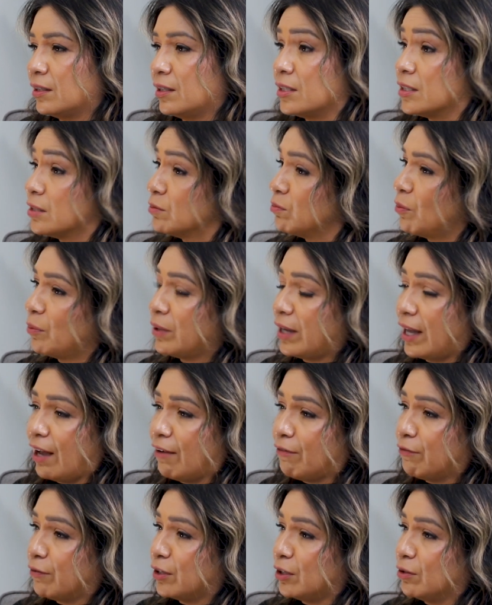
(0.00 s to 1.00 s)
this is what we have
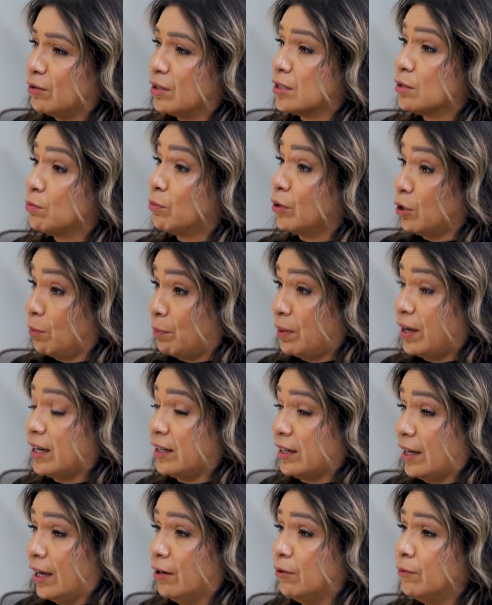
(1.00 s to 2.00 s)
for you. This is what you're paying
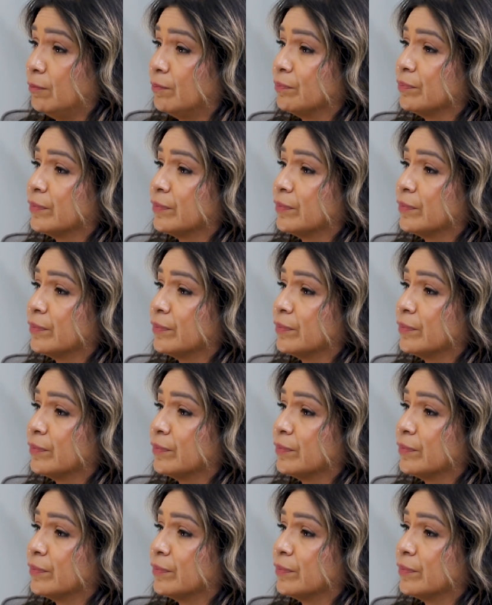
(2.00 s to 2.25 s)
now.